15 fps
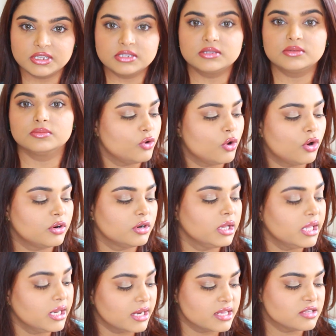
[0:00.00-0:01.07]
this
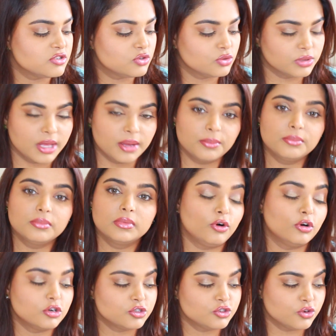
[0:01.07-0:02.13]
floraliness to them
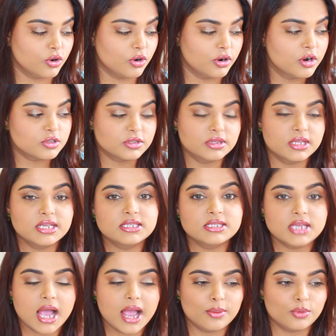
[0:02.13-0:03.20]
for sure. So
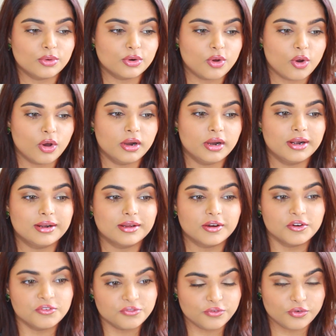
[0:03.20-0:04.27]
this, I would call it
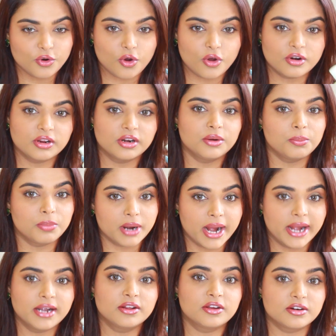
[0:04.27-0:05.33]
a floral,
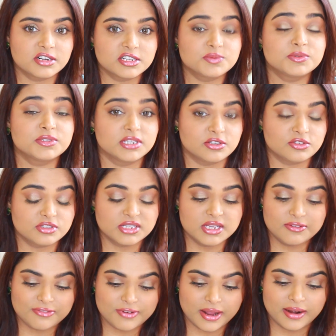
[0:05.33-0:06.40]
bright, crisp,
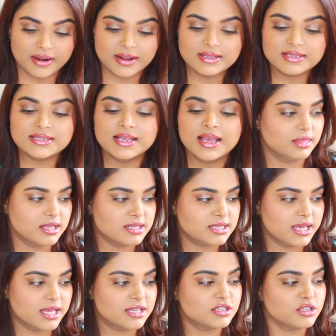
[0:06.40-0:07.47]
citrusy fragrance.
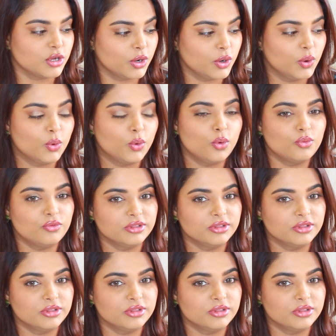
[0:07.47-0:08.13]
This is Glow